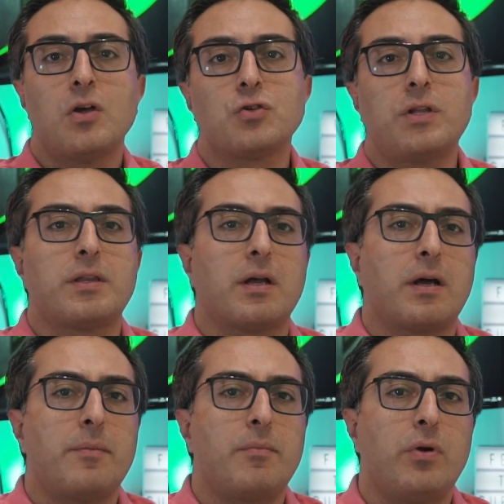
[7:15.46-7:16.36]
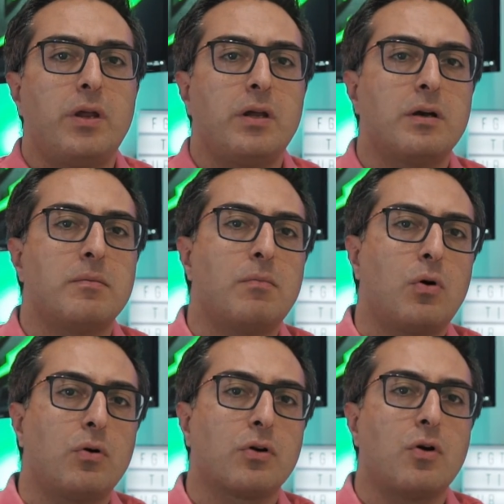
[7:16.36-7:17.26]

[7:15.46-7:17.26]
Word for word: so that I can bring more